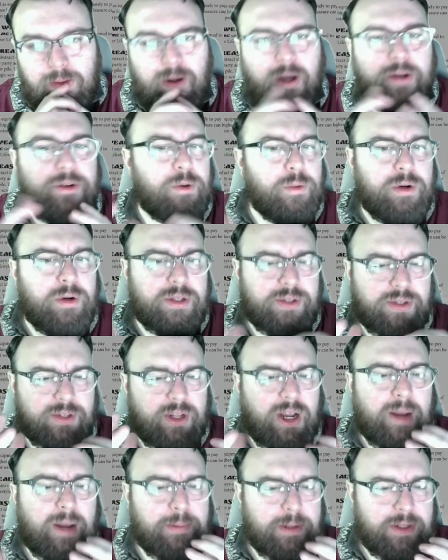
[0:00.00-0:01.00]
I do want to
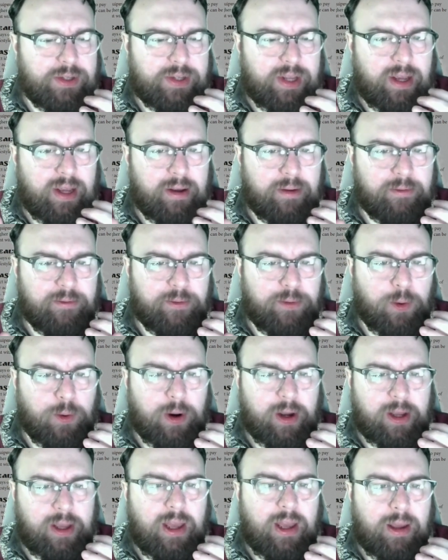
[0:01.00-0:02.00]
stop and say,
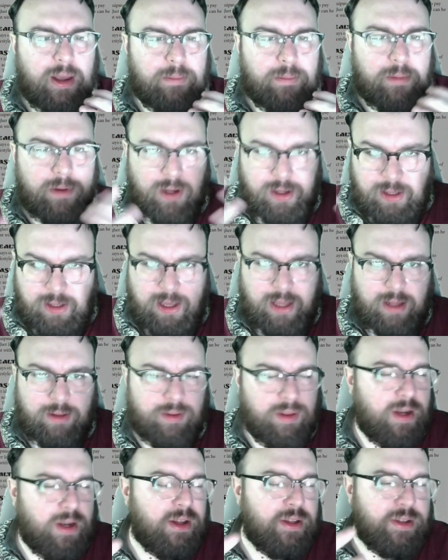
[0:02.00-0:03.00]
for a game,
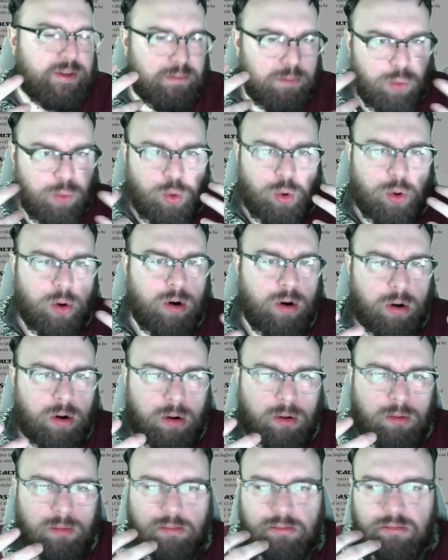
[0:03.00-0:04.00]
again, that is
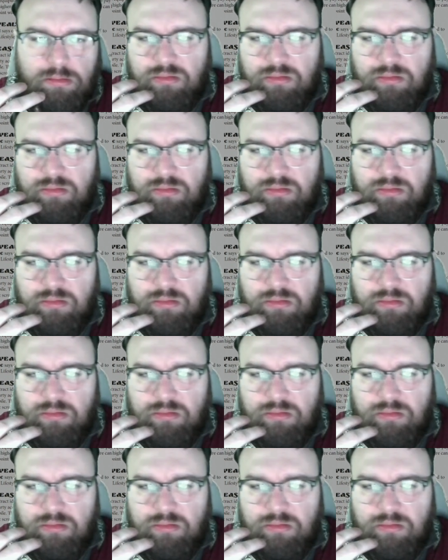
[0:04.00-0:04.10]
more